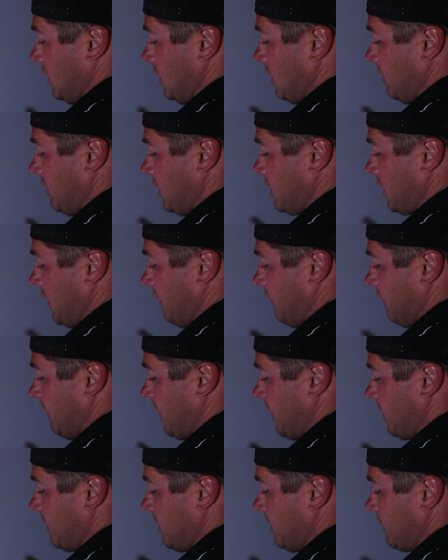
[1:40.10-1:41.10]
let me try to
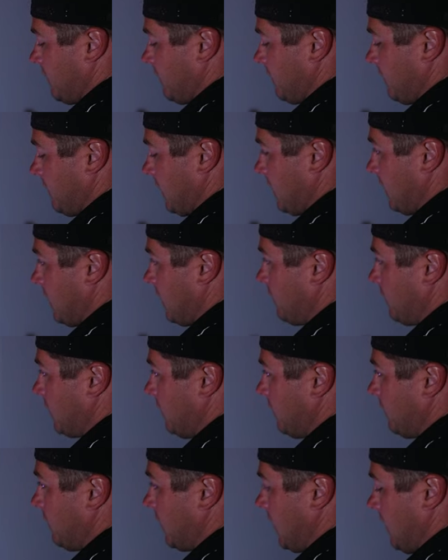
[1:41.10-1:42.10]
find the perfect combo
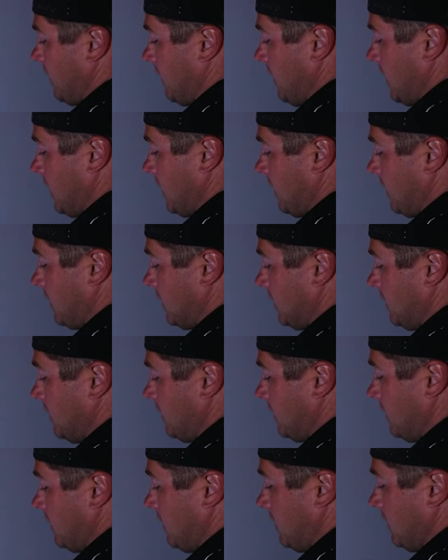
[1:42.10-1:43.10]
of what I like.
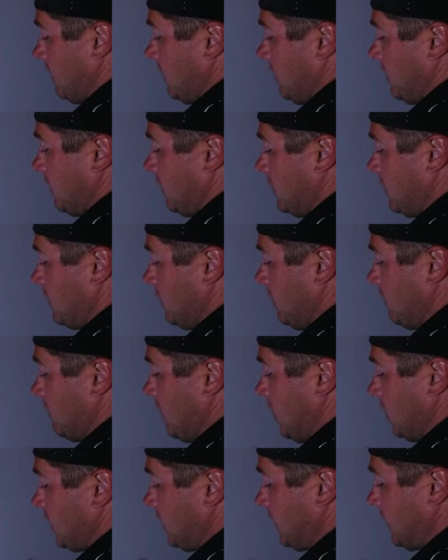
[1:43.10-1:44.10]
Let's do it
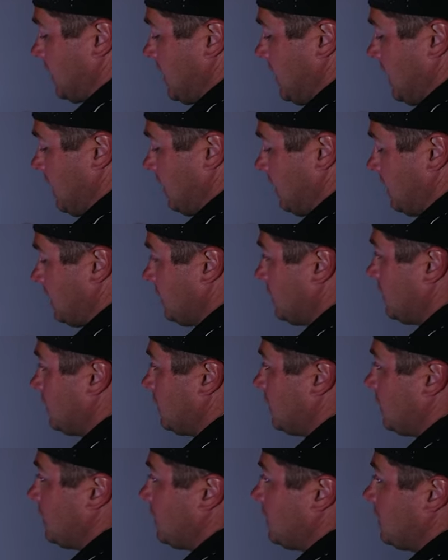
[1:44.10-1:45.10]
mostly yellow.
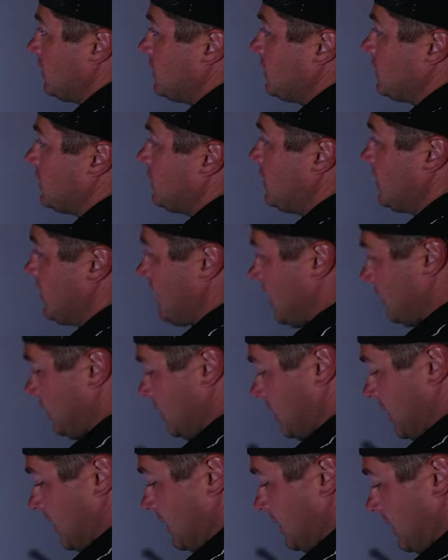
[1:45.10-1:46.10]
So there's
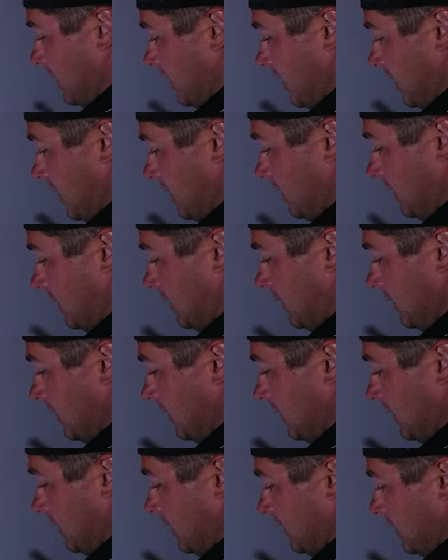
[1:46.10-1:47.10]
yellow at six.
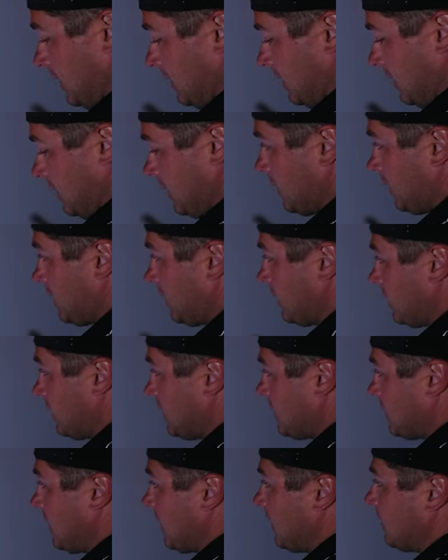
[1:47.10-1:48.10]
Let's turn
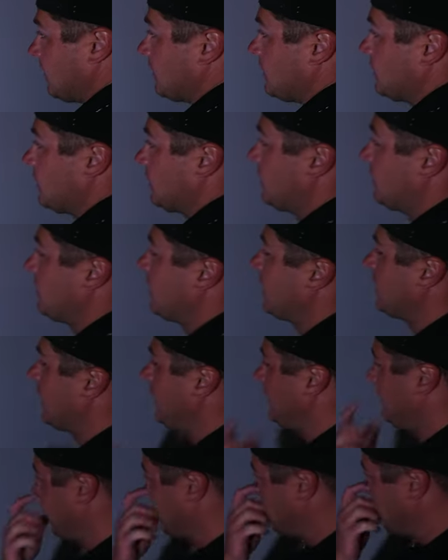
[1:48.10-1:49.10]
these down to two. I kind
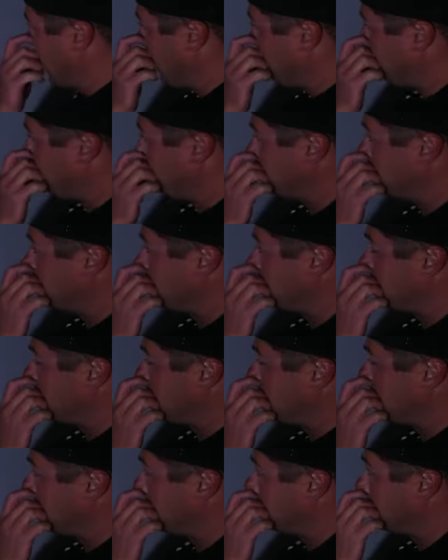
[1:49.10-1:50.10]
of like that right there. What do you
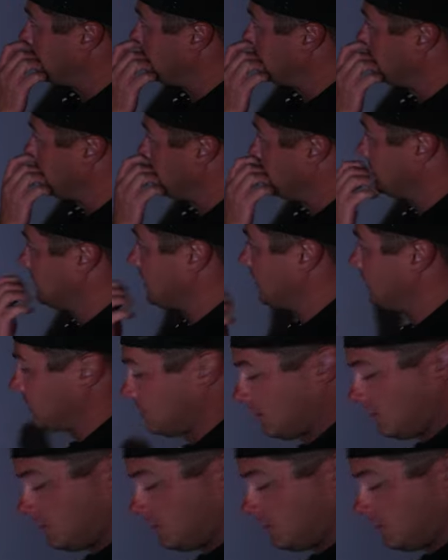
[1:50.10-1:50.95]
think, Chris? Does that look the